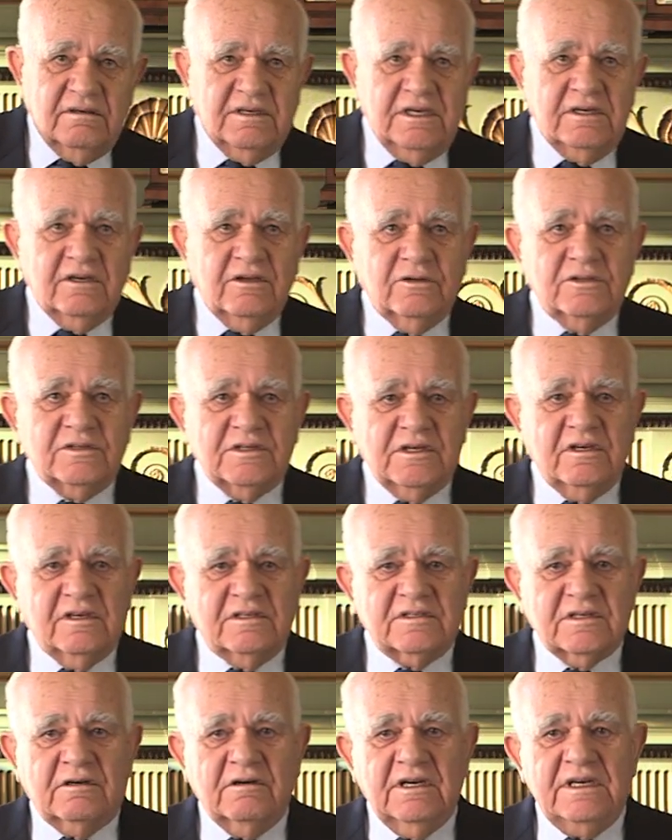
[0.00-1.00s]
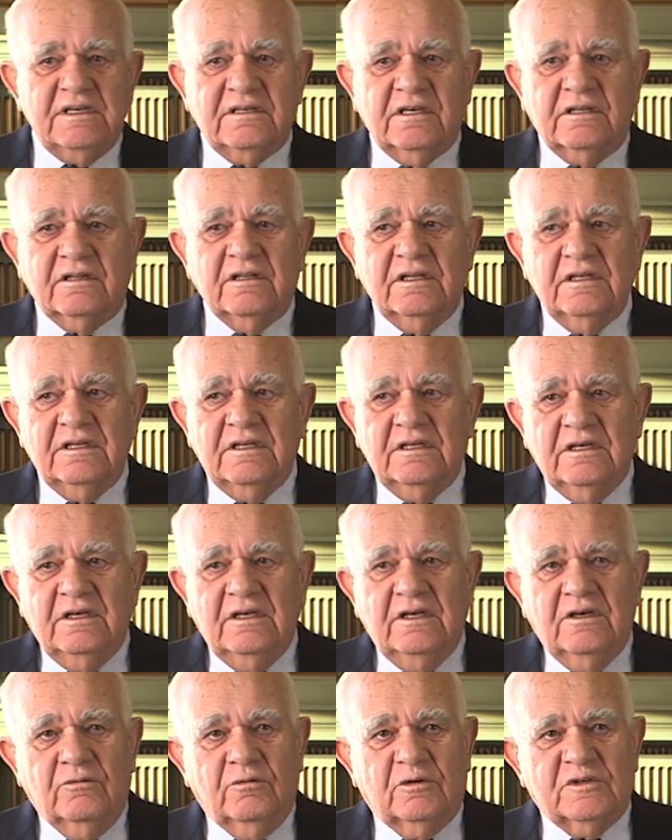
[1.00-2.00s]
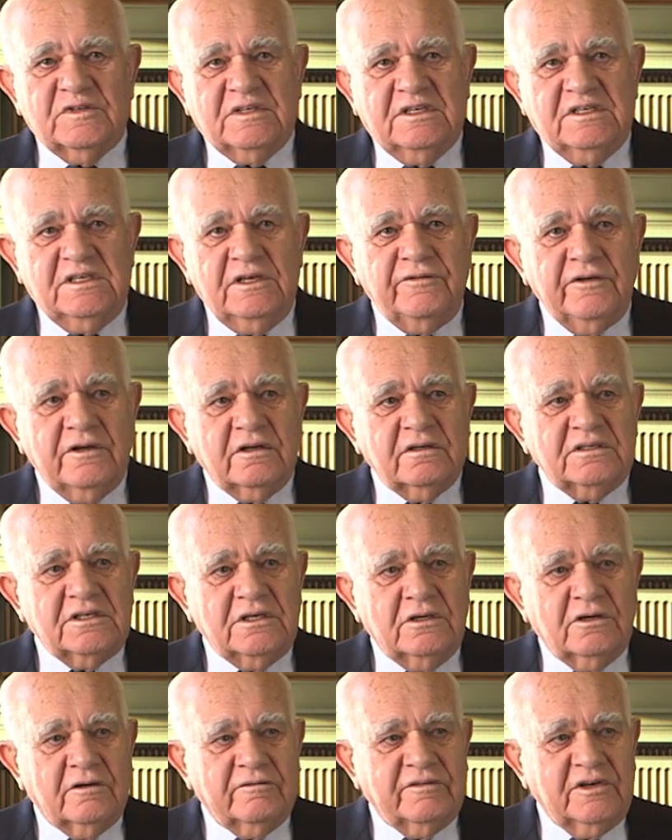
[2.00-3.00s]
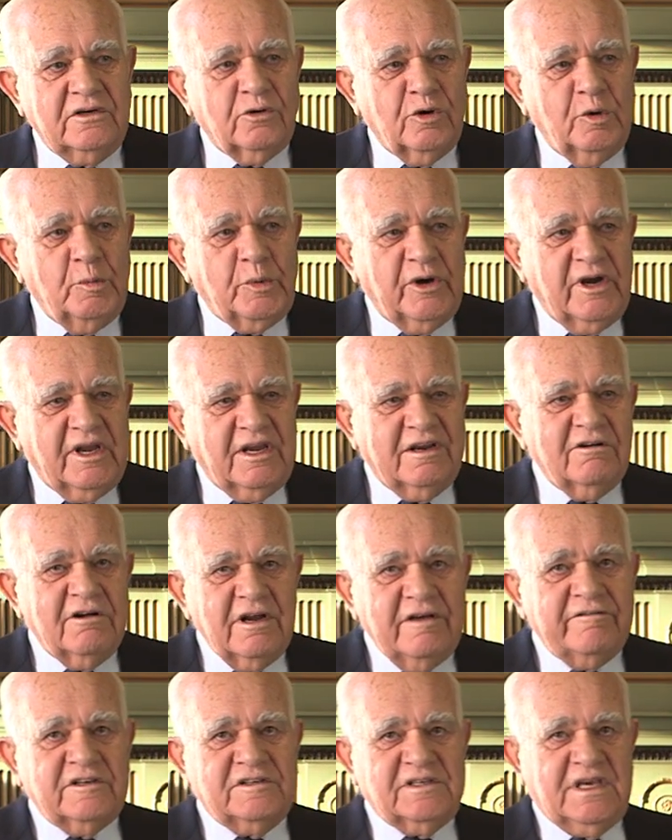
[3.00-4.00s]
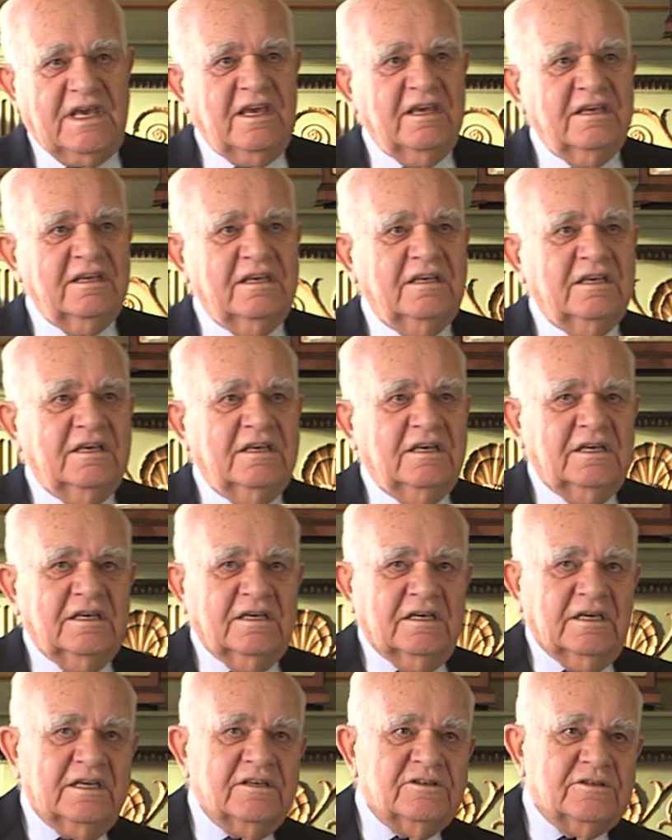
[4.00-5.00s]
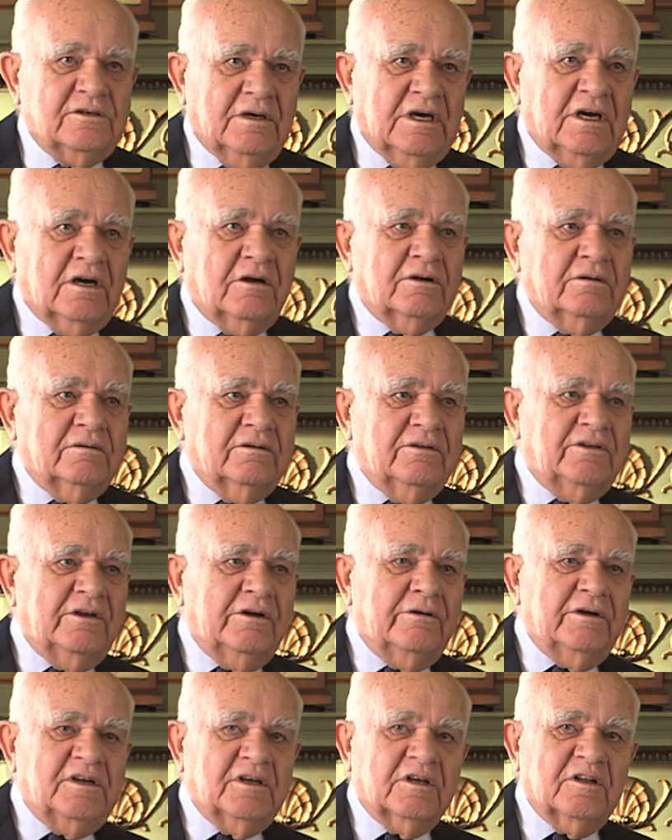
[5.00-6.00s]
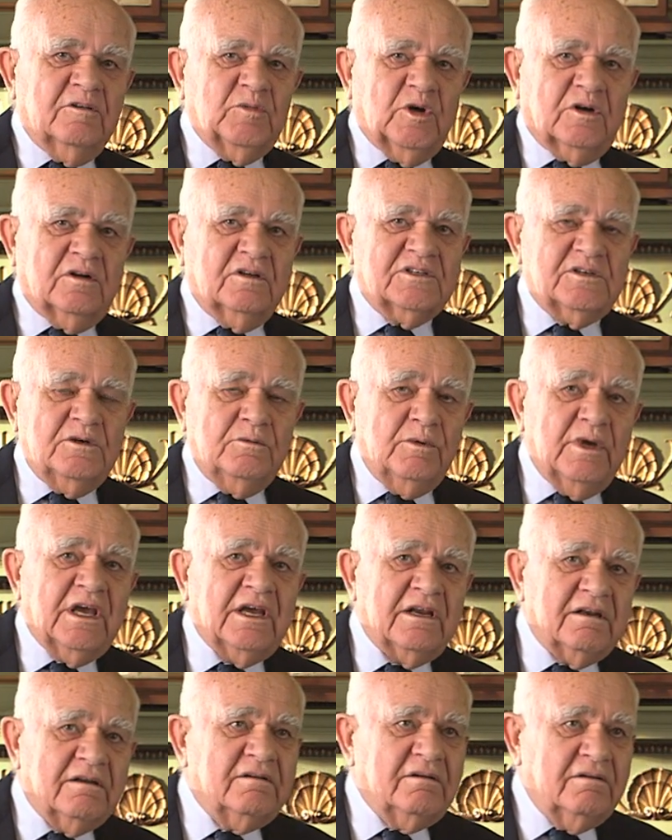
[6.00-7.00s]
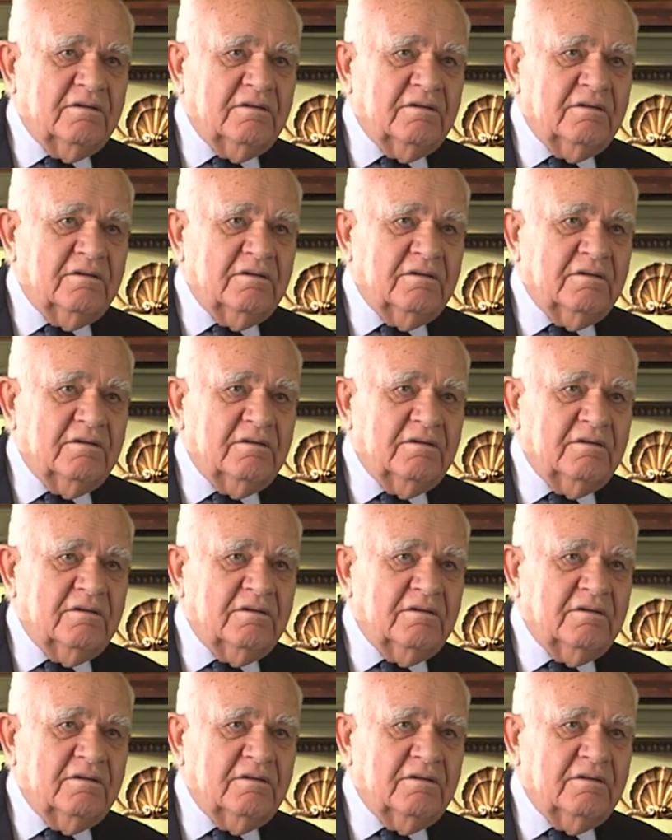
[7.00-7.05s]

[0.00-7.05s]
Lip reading: did concern us a great deal was the difficulty of incorporating gravity into our theoretical models. And we had